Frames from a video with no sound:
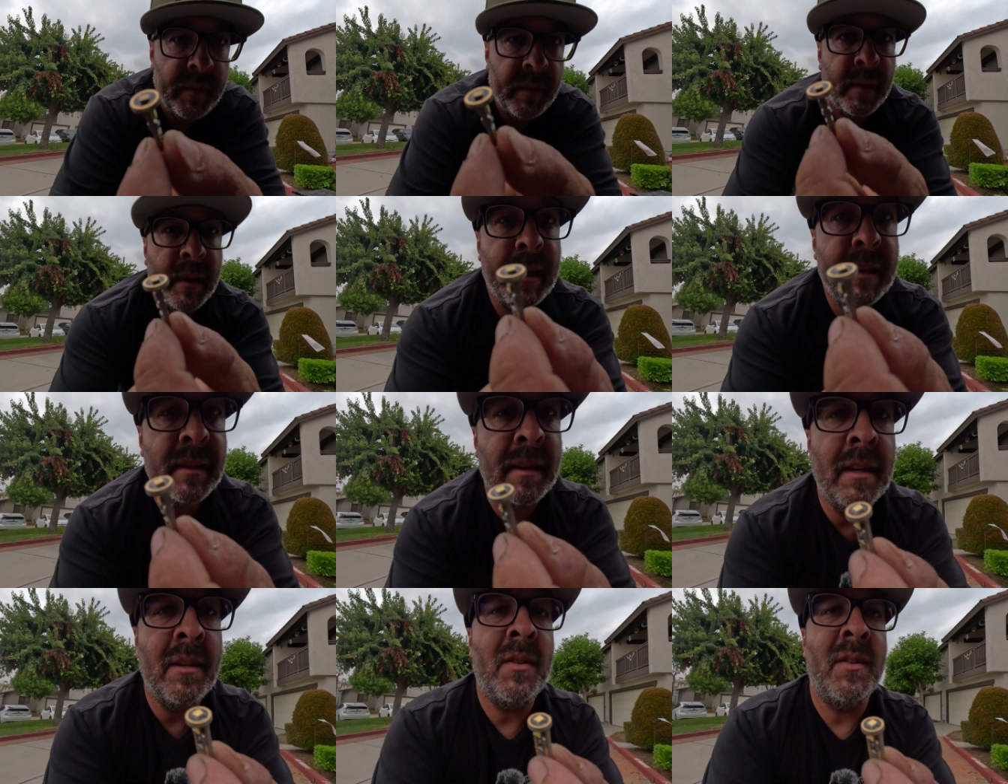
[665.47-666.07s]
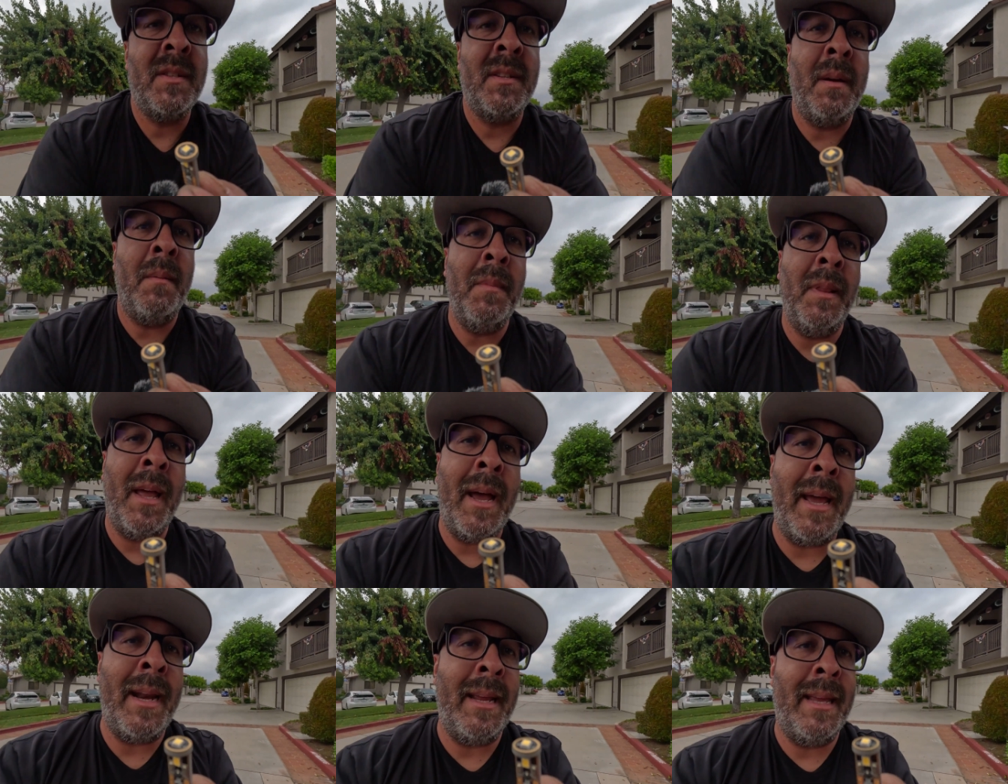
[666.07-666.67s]
Let's get you some
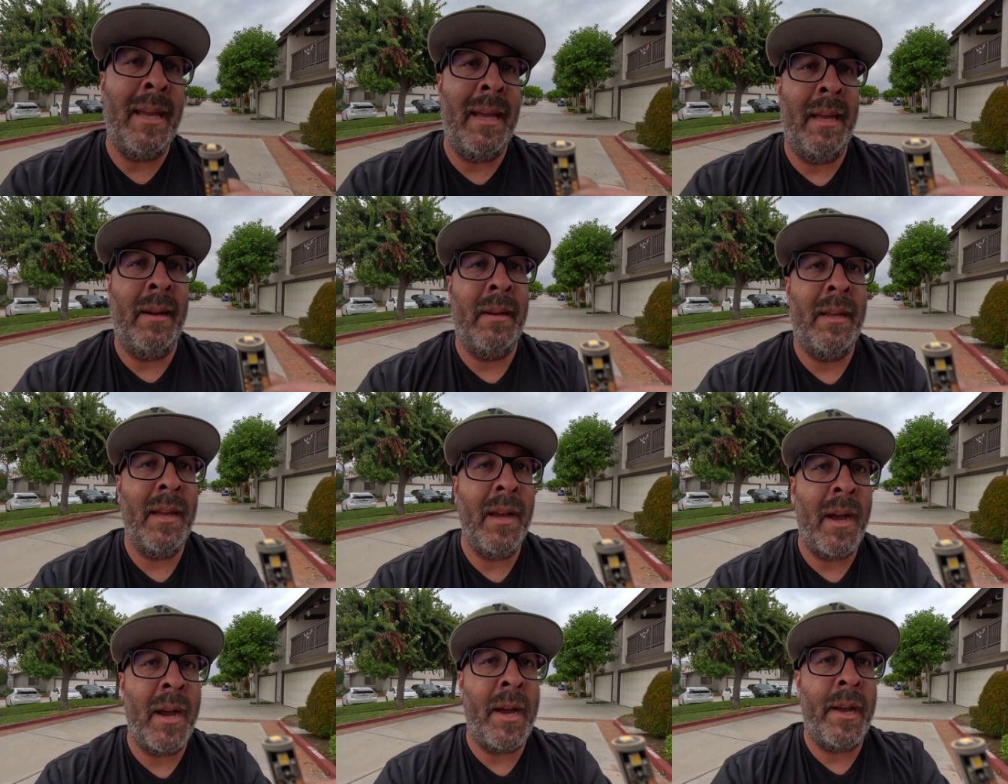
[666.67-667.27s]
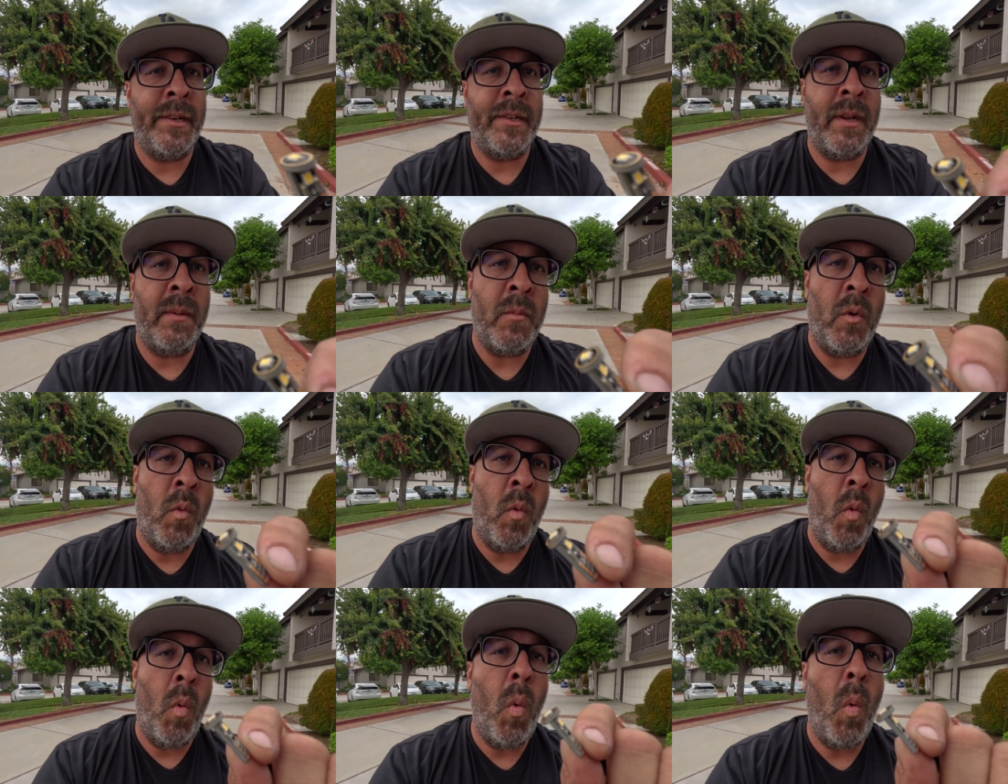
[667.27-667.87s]
light again. Gosh, I'm
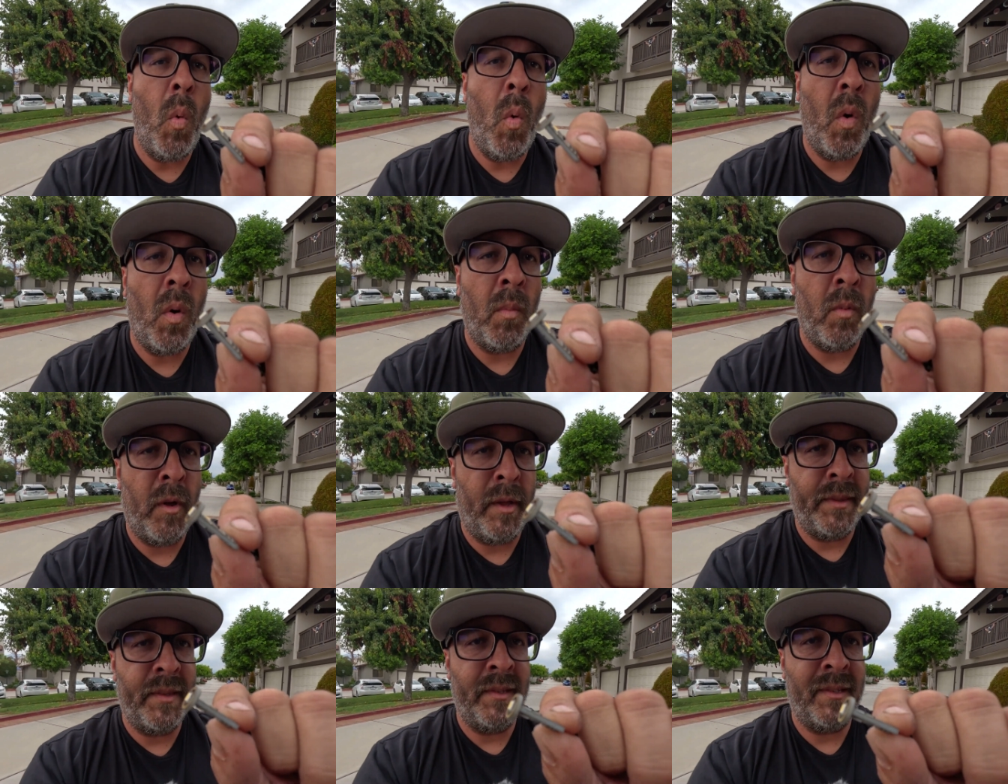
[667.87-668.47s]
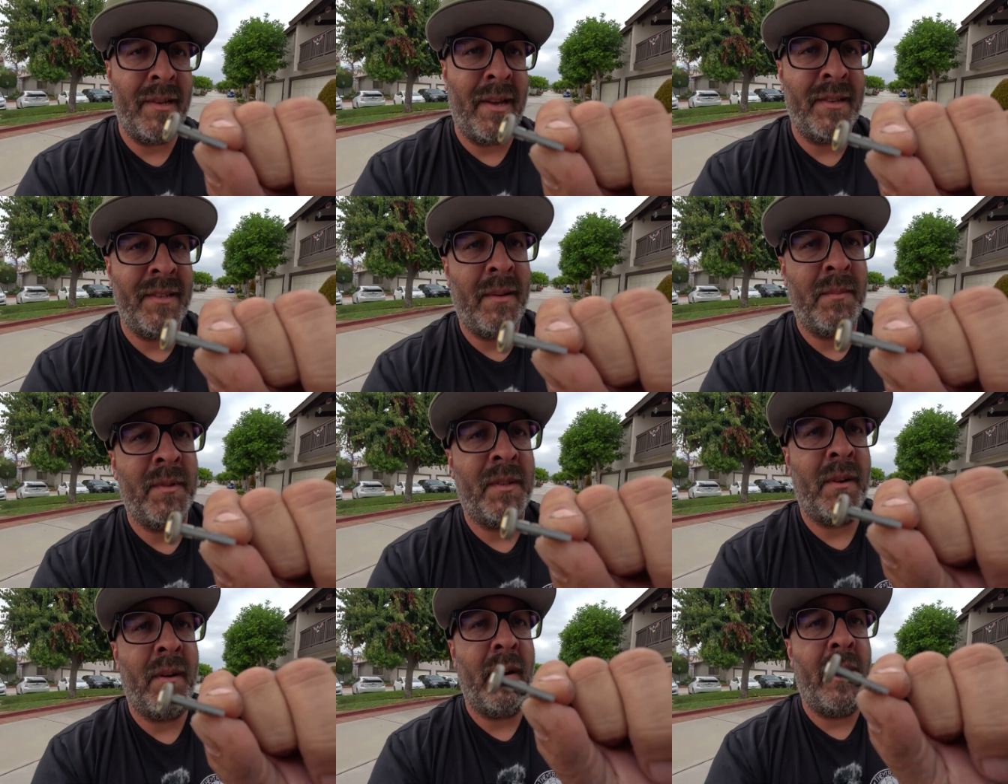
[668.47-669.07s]
horrible at this, guys.
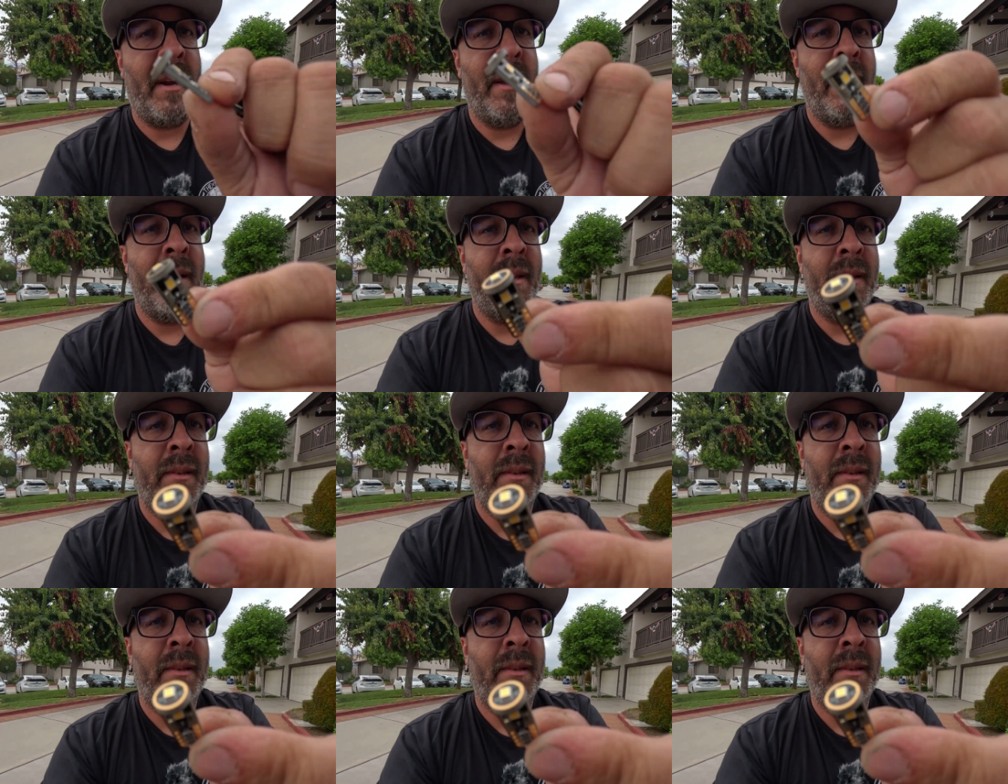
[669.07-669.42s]
I'm sorry.